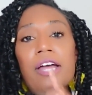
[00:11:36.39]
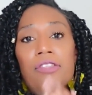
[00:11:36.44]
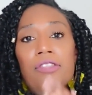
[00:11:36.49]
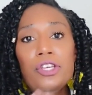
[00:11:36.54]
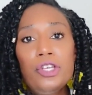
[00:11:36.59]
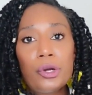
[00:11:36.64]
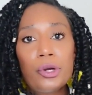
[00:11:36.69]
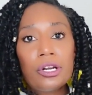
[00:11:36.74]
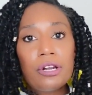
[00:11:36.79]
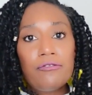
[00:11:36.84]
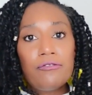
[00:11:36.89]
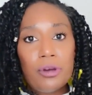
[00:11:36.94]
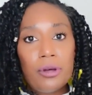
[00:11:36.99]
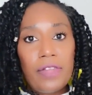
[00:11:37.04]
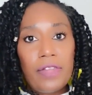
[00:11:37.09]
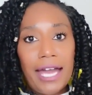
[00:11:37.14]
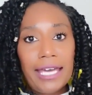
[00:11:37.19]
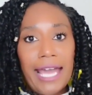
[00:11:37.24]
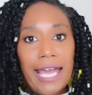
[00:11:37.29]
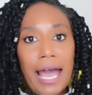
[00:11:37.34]
Then you're going to fill
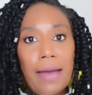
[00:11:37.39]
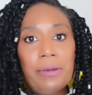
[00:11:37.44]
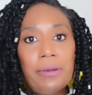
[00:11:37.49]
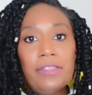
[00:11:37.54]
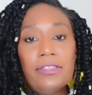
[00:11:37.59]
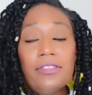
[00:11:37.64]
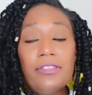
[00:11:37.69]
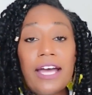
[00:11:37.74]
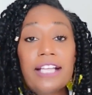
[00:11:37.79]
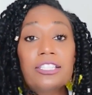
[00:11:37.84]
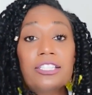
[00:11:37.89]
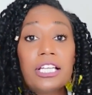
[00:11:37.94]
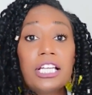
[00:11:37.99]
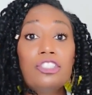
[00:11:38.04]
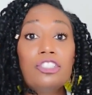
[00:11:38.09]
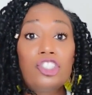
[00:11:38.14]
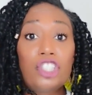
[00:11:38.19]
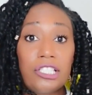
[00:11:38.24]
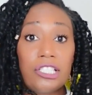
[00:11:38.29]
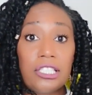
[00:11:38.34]
that gap in, then that's going
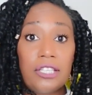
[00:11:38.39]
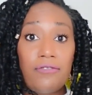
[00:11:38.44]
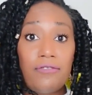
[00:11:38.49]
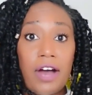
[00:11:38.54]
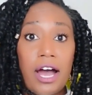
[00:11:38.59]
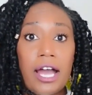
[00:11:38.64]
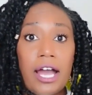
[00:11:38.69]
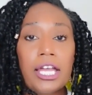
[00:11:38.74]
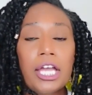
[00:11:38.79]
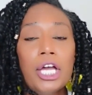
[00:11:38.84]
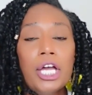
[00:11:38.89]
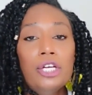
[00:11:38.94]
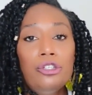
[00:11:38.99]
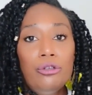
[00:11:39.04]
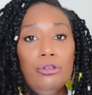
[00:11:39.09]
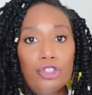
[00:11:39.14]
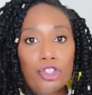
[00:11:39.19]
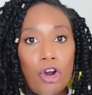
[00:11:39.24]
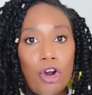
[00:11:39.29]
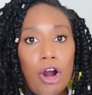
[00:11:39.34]
to justify
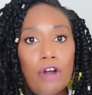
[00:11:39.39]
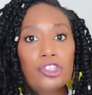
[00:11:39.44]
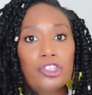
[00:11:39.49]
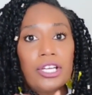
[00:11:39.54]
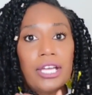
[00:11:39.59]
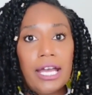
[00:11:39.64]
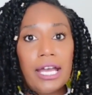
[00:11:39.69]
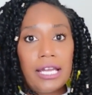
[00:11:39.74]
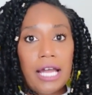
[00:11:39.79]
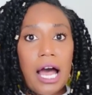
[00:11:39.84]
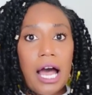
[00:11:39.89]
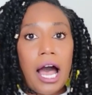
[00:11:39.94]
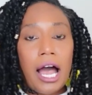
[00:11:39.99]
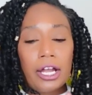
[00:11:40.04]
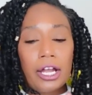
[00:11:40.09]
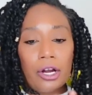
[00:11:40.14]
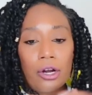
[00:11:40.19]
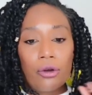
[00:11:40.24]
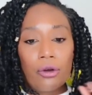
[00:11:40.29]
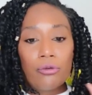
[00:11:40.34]
you charging at
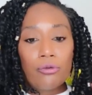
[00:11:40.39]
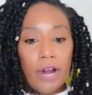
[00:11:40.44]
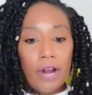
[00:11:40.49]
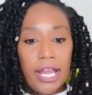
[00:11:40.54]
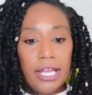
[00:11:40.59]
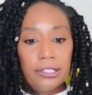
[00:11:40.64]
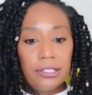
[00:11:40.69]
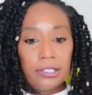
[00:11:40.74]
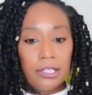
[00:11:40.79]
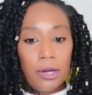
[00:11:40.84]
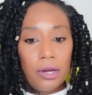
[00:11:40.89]
higher rates.